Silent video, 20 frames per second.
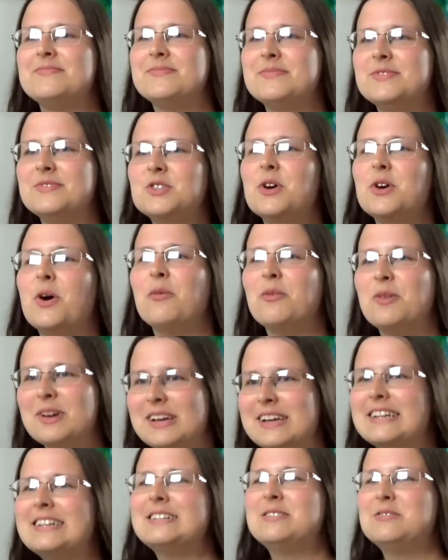
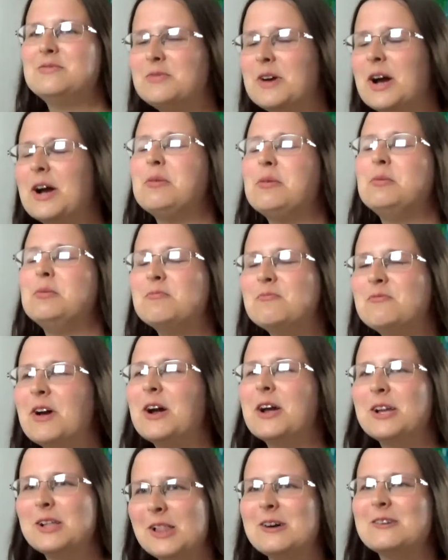MCLA. So very,
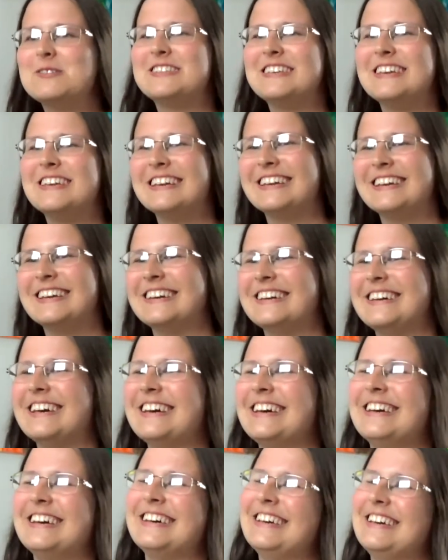fantastic. Very
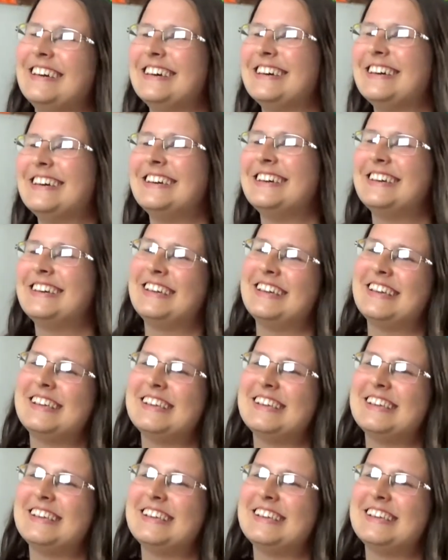close.